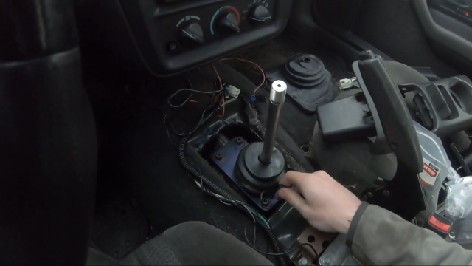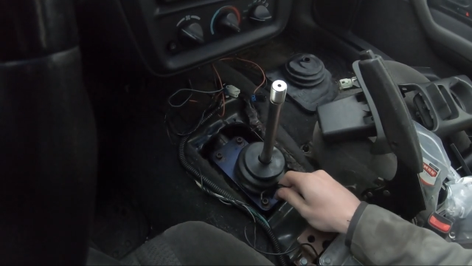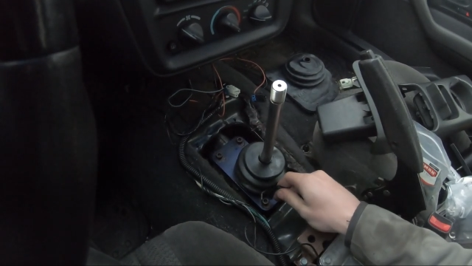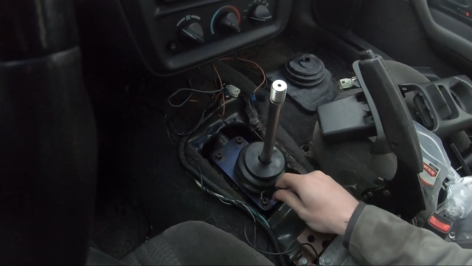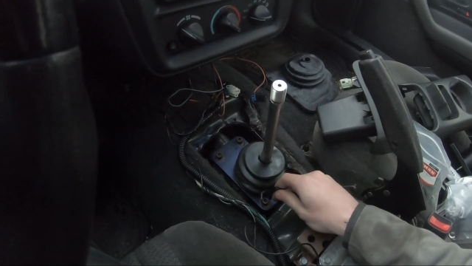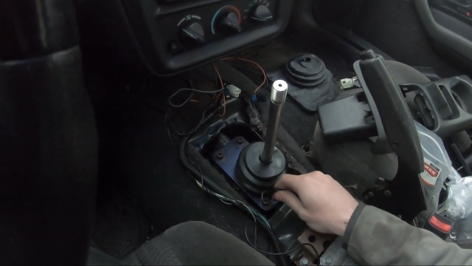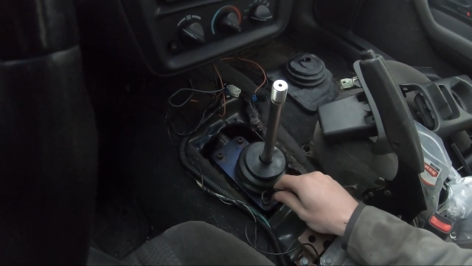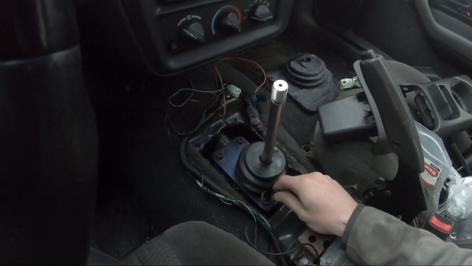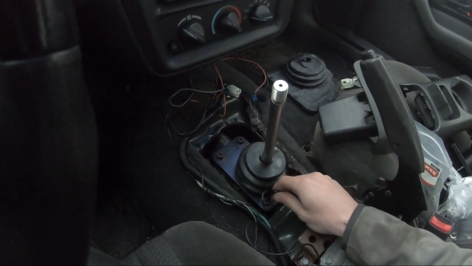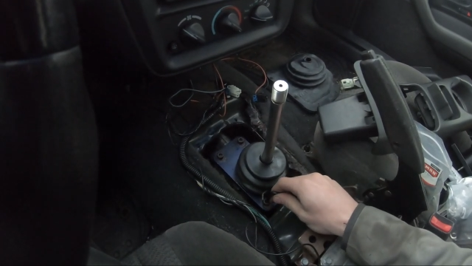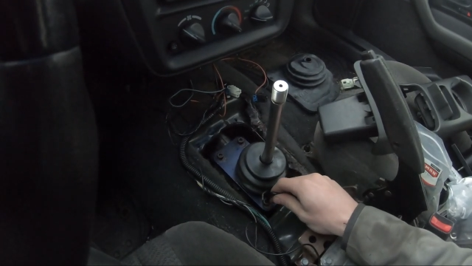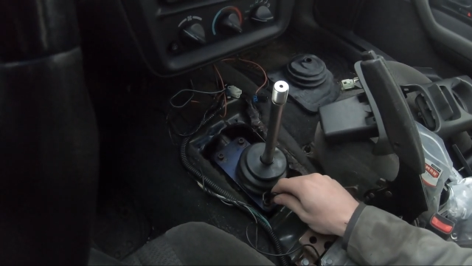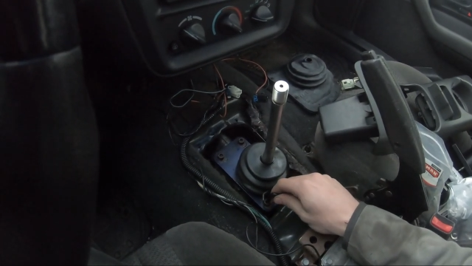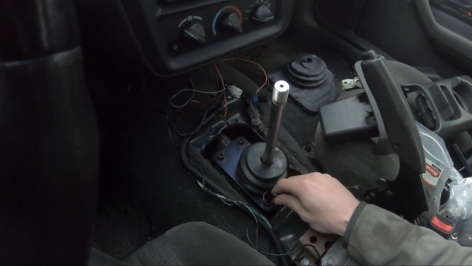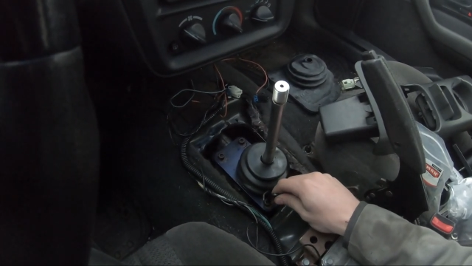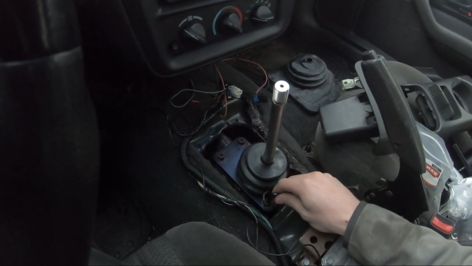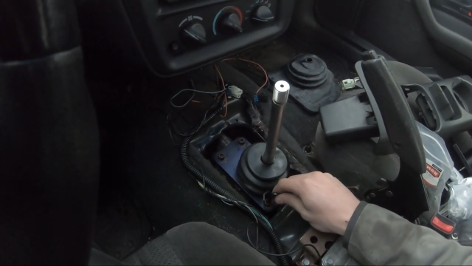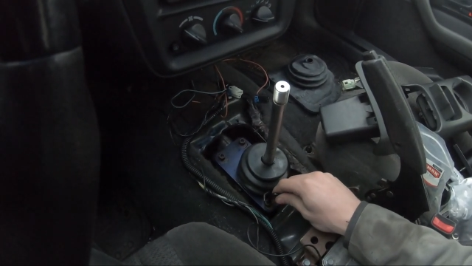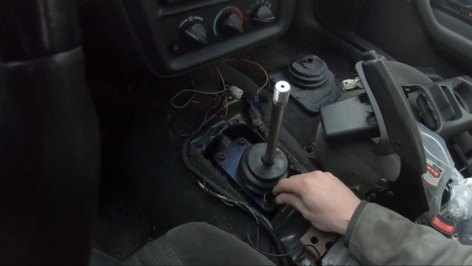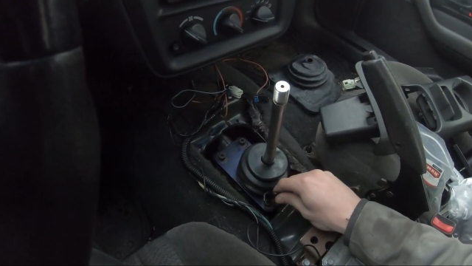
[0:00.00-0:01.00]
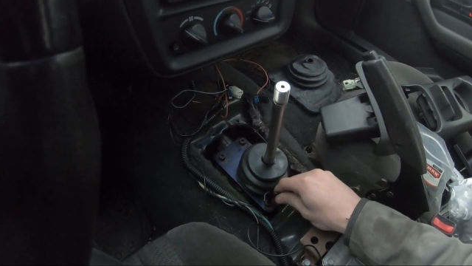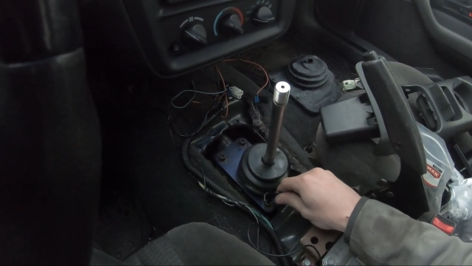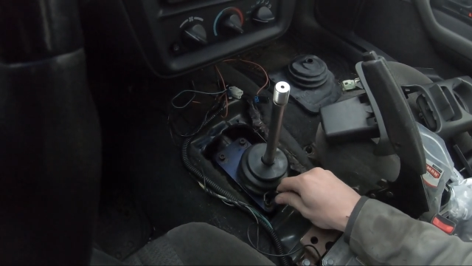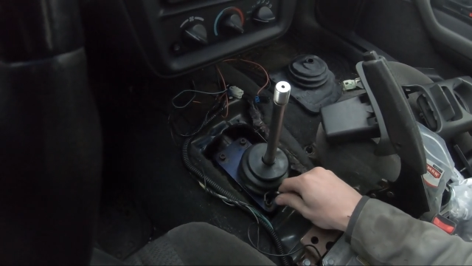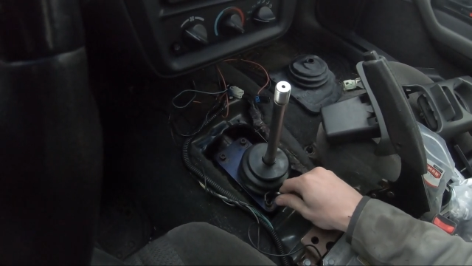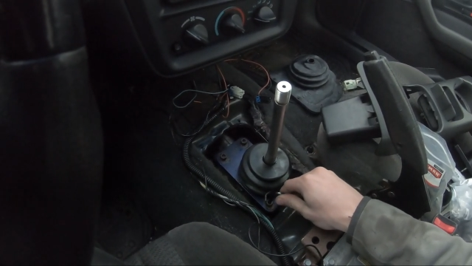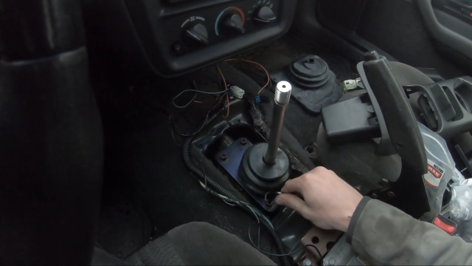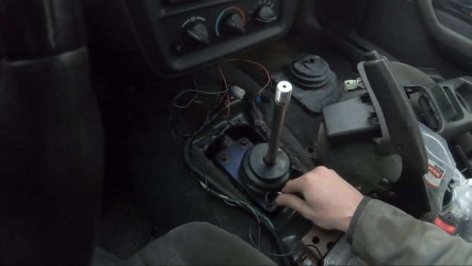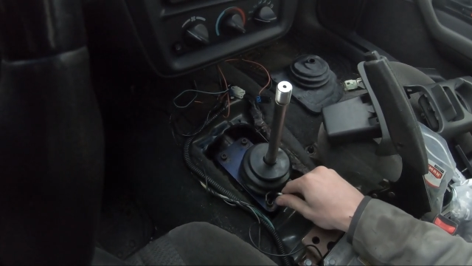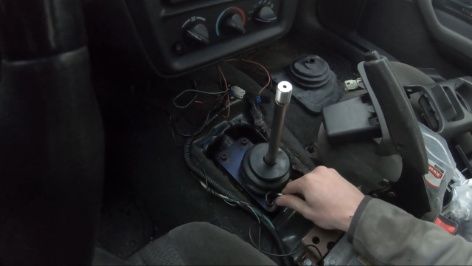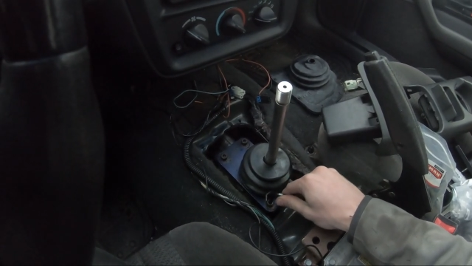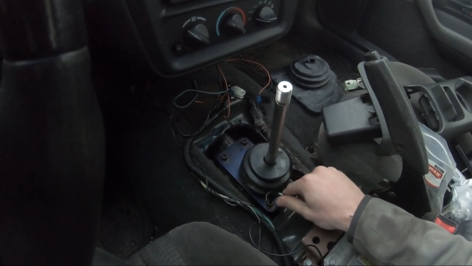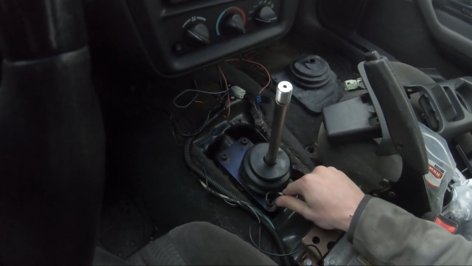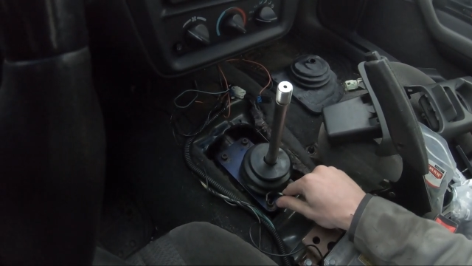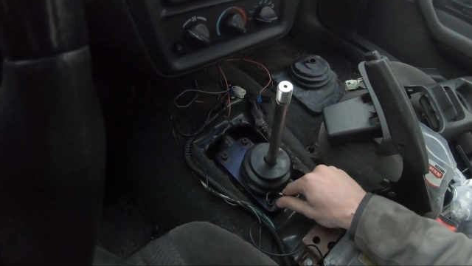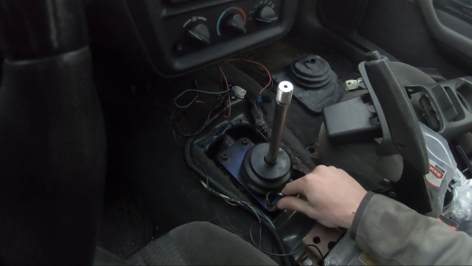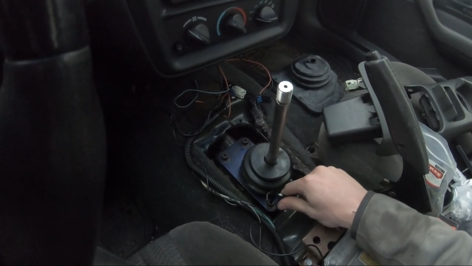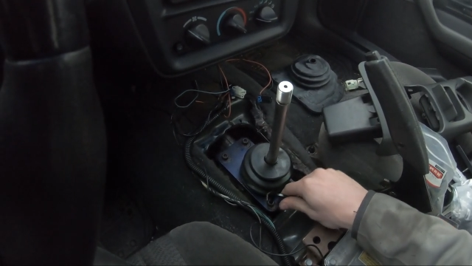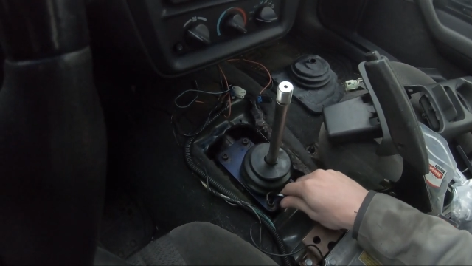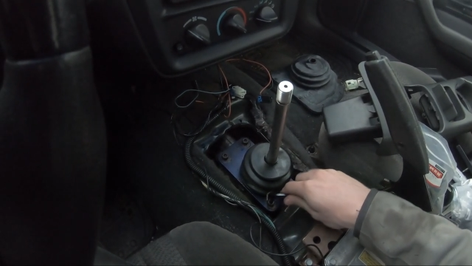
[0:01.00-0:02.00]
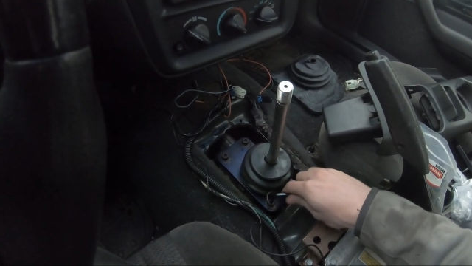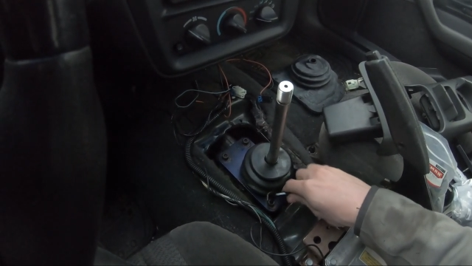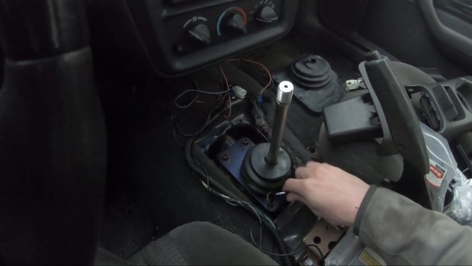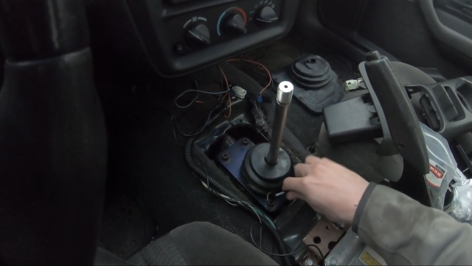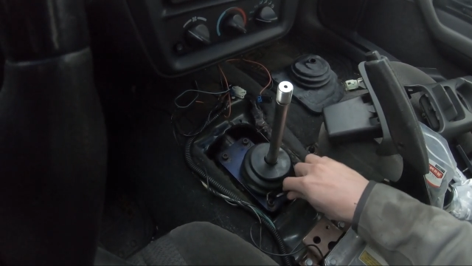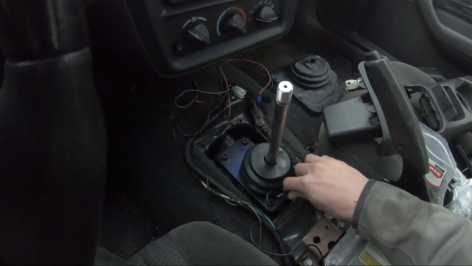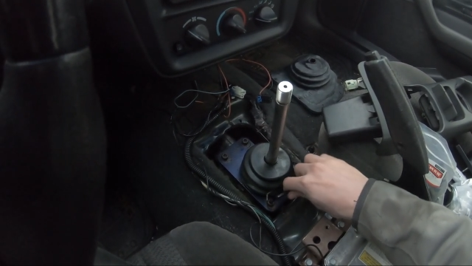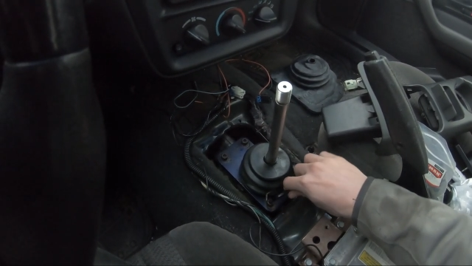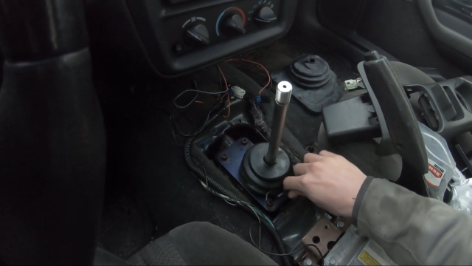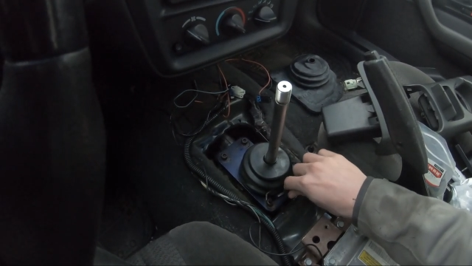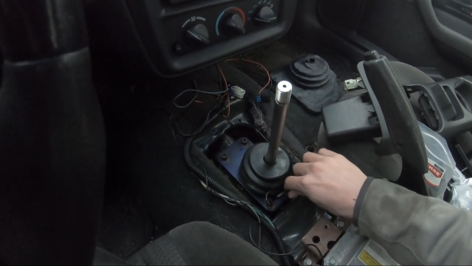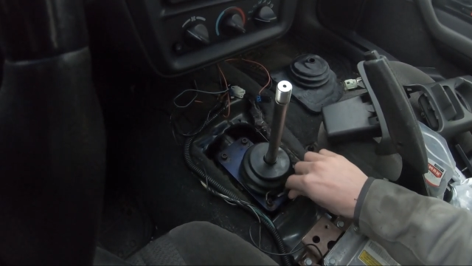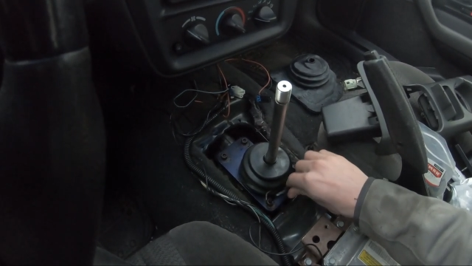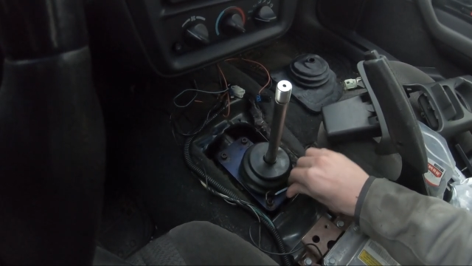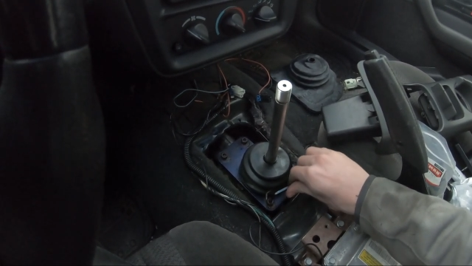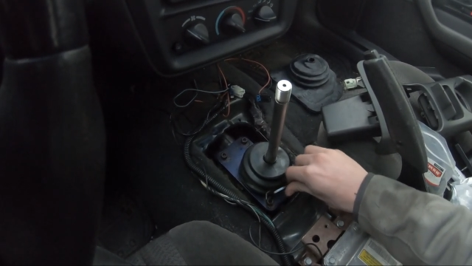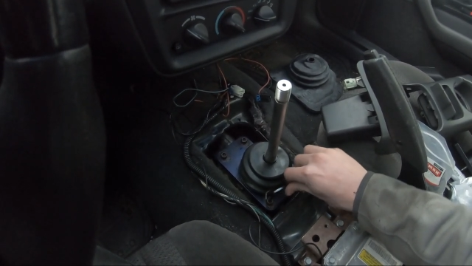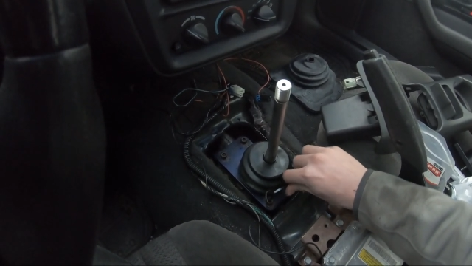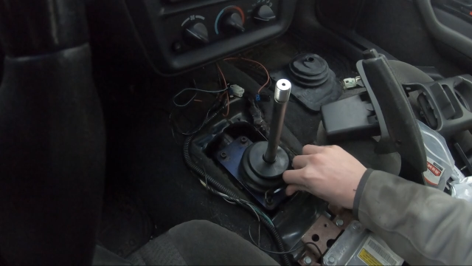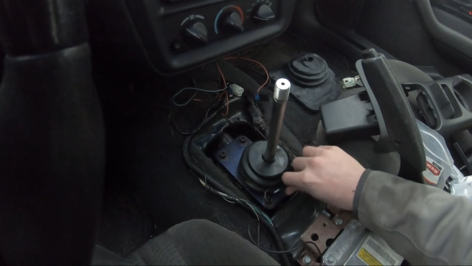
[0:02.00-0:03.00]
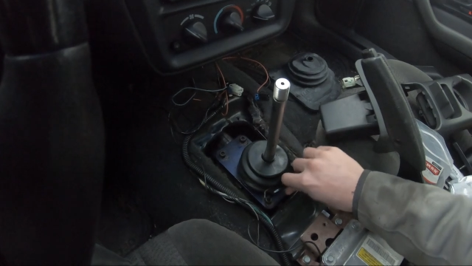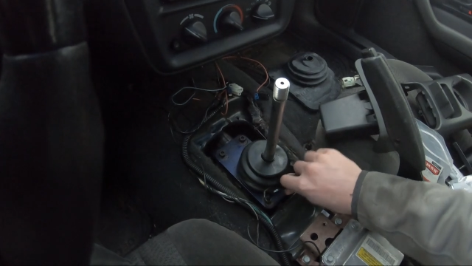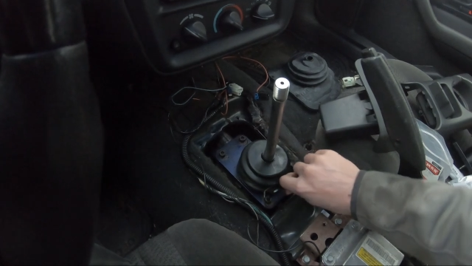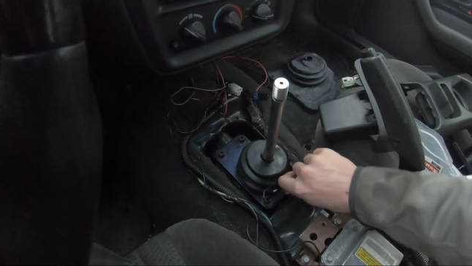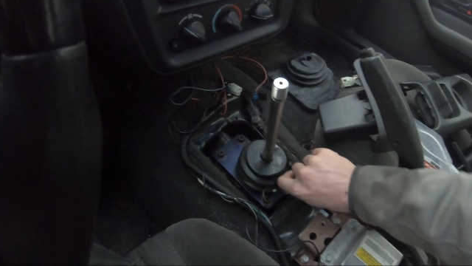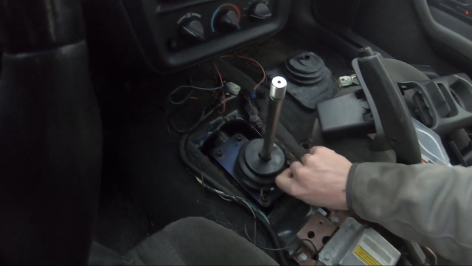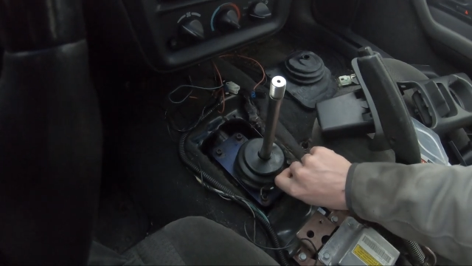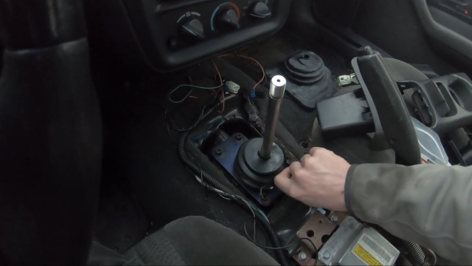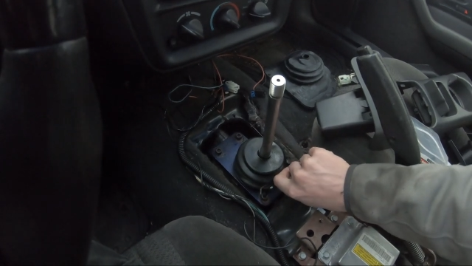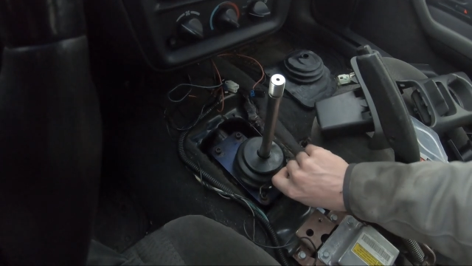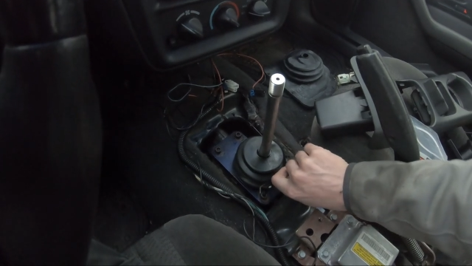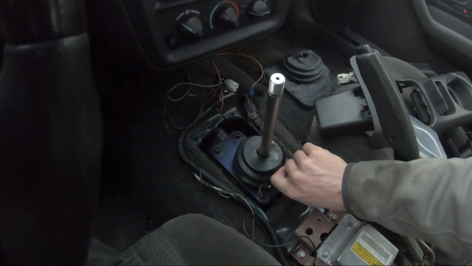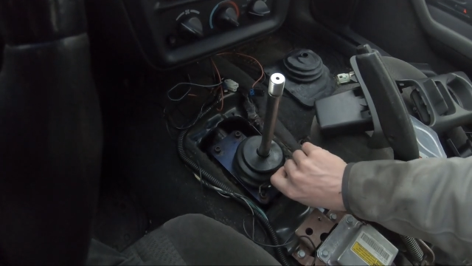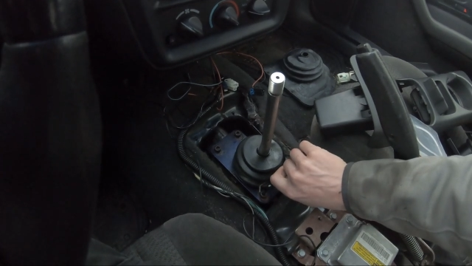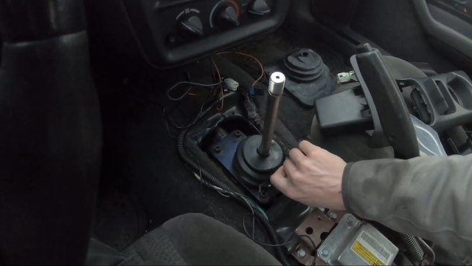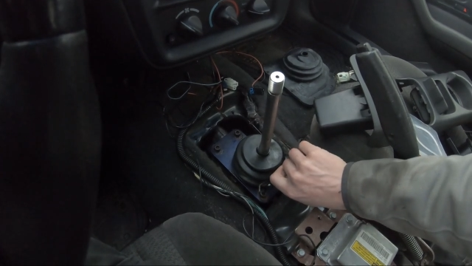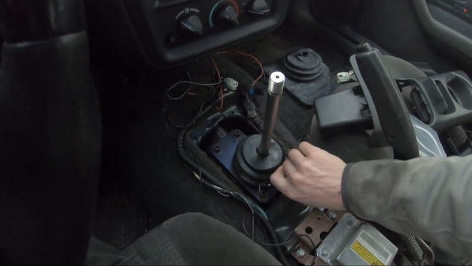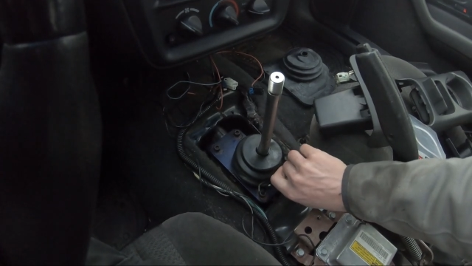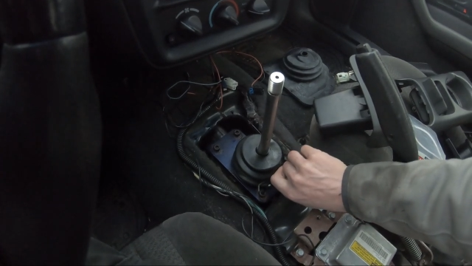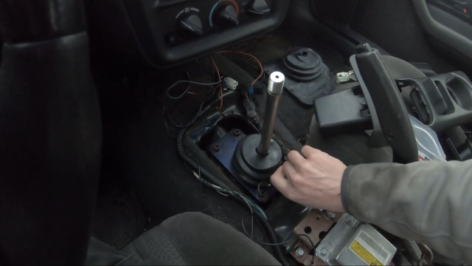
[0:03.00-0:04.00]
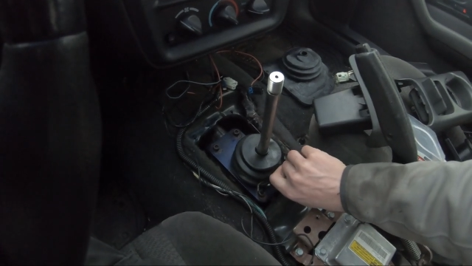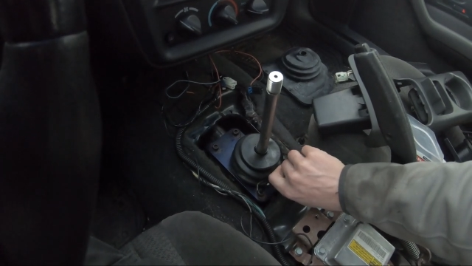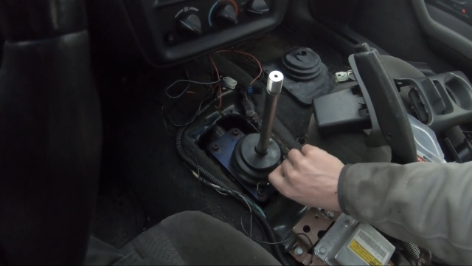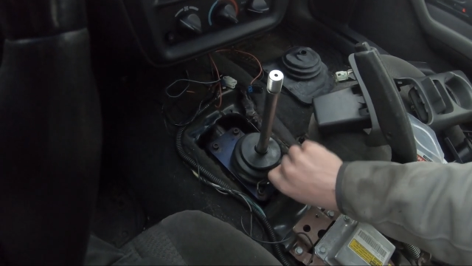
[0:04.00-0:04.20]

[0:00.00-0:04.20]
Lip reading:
No face is visible, so there are no lips to read.